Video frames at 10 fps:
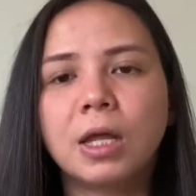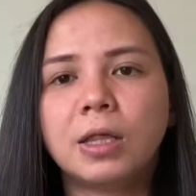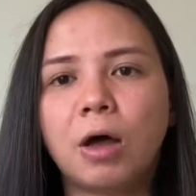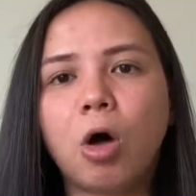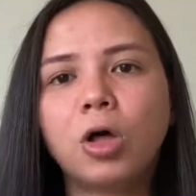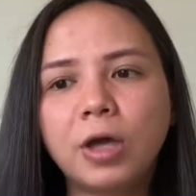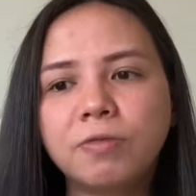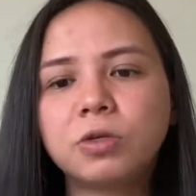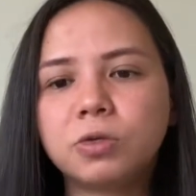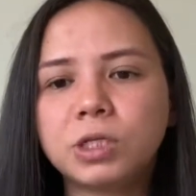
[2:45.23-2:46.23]
Now all you
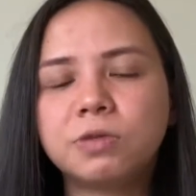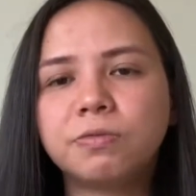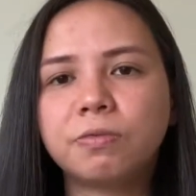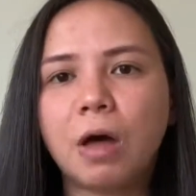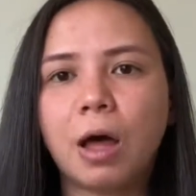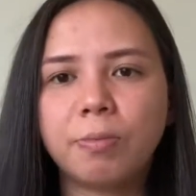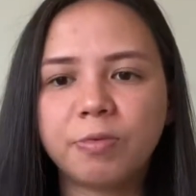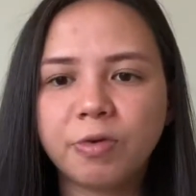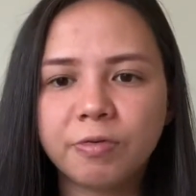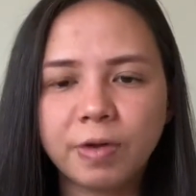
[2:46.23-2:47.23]
have to do is
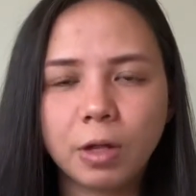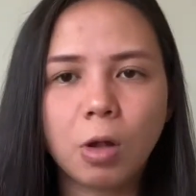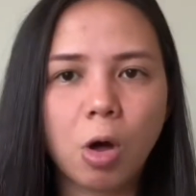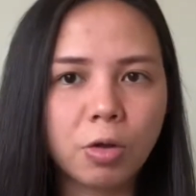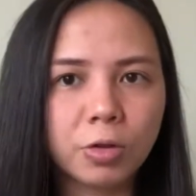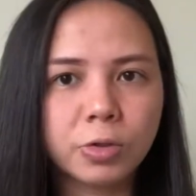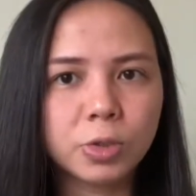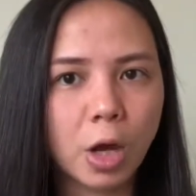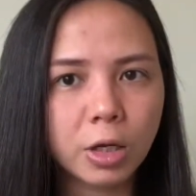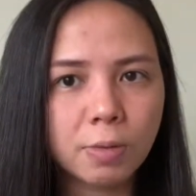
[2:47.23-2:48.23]
fulfill all those
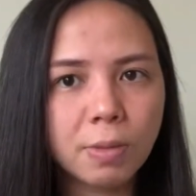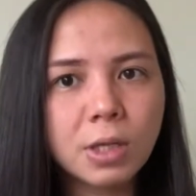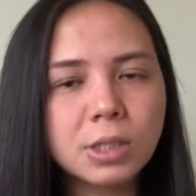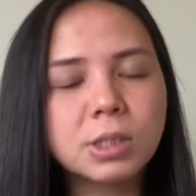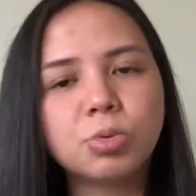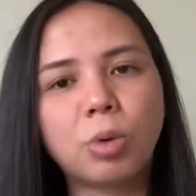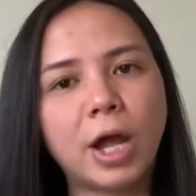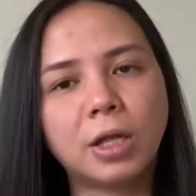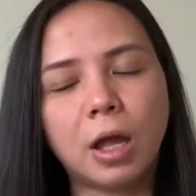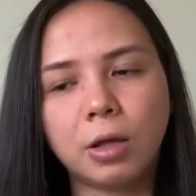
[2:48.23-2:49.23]
documents, right?